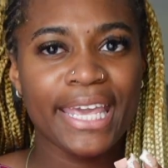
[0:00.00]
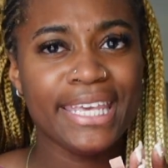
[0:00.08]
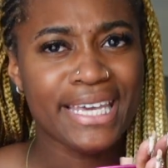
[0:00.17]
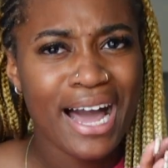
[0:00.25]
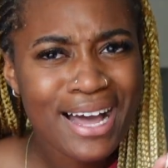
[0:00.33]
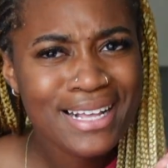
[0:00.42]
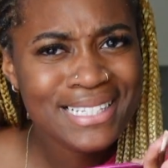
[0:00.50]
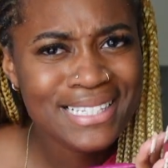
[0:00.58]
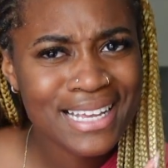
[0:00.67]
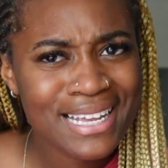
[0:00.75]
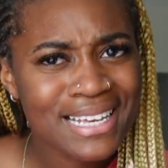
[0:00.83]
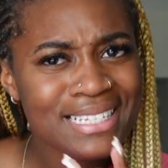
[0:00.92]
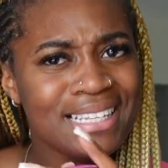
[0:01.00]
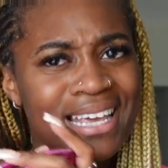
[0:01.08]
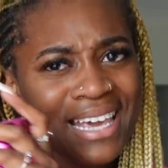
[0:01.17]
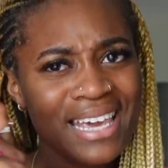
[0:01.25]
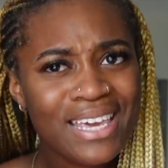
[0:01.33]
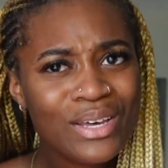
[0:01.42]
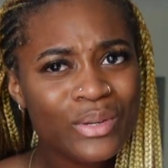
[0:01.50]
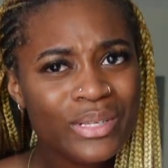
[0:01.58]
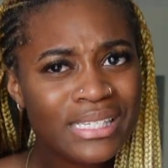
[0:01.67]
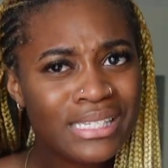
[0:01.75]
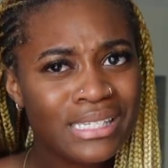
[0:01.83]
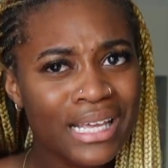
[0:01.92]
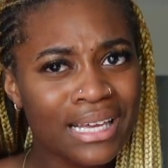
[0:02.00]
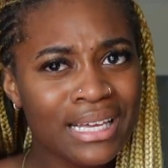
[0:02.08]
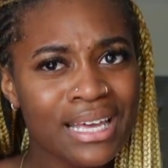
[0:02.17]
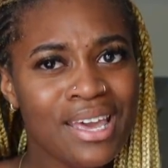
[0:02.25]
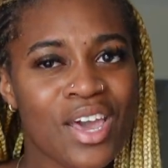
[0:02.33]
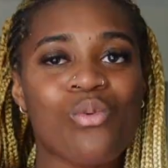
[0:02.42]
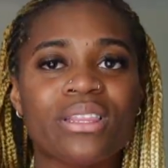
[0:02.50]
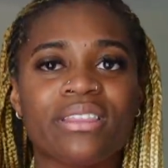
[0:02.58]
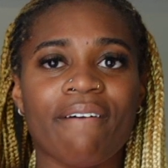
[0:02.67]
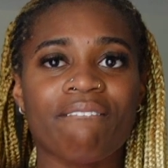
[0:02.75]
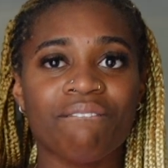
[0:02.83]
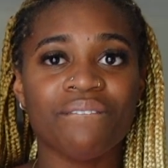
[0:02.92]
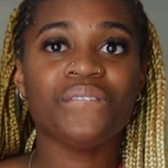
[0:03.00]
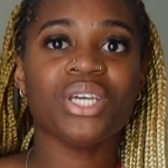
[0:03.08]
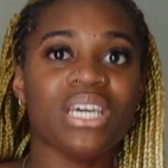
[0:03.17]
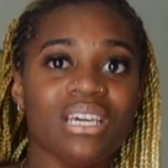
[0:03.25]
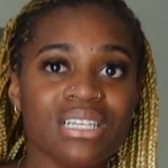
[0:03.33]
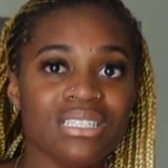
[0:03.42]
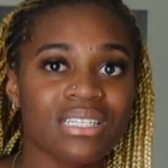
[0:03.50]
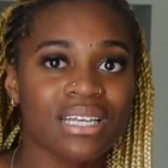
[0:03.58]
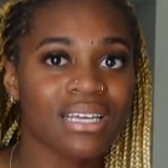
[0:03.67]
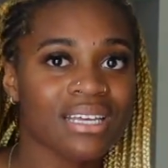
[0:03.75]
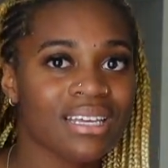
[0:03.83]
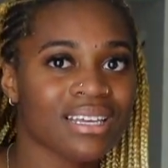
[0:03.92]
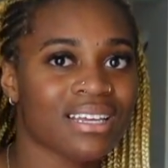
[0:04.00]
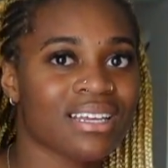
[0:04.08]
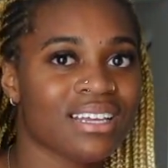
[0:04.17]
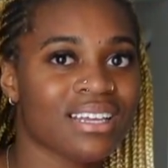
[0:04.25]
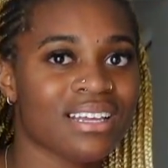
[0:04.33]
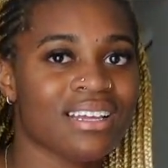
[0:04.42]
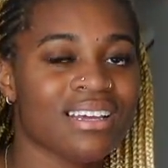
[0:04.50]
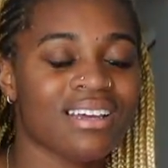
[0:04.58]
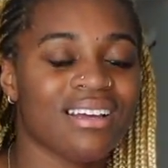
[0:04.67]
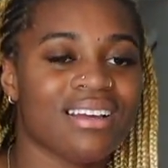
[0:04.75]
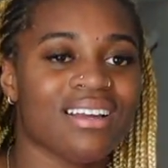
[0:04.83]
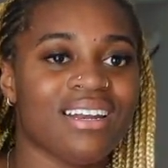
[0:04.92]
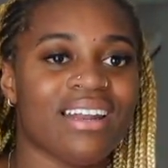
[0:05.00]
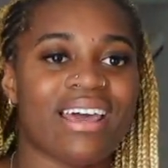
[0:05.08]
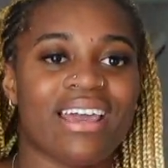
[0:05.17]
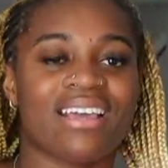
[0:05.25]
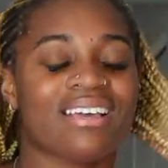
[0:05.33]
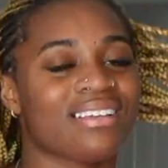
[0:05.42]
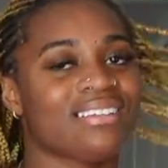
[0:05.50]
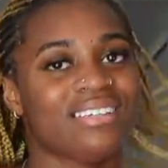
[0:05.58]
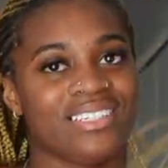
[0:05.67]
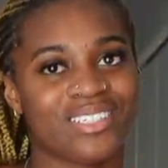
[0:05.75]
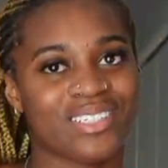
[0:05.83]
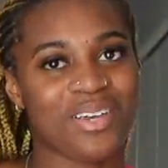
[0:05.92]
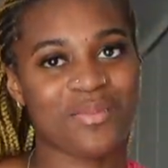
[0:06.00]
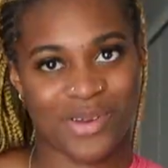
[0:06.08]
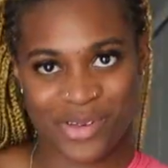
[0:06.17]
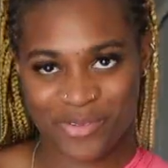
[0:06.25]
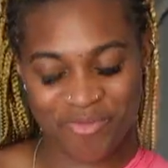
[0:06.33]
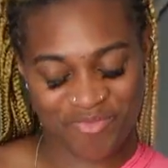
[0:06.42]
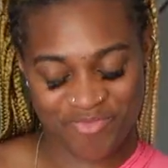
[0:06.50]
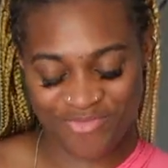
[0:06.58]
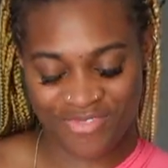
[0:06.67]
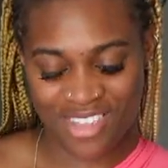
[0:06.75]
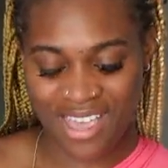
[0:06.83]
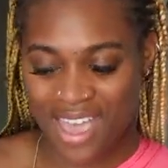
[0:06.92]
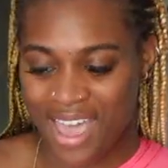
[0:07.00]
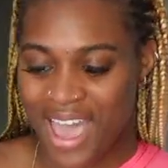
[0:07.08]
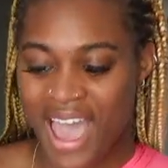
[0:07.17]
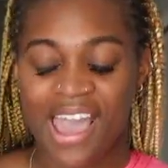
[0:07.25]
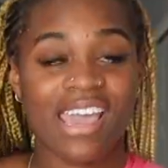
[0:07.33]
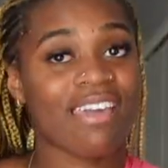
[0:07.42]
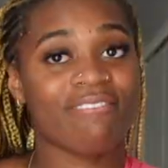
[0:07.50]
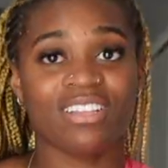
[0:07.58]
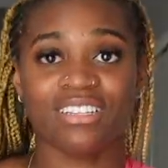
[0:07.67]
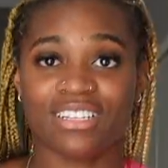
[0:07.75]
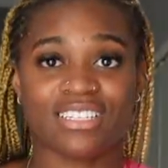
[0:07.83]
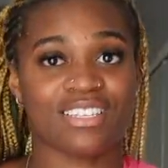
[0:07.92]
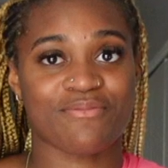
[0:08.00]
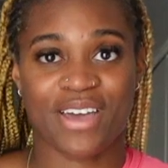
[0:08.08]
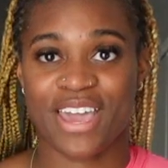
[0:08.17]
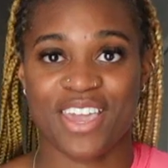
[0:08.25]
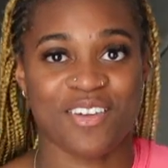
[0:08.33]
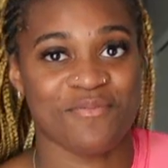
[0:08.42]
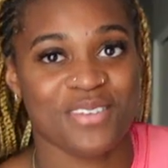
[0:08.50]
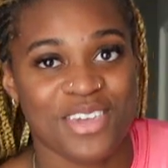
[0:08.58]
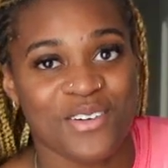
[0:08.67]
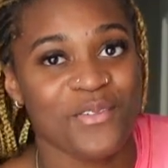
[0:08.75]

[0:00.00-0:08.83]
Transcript: Y'all see these heels with the fit? Like, come on. I gave the looks in Miami.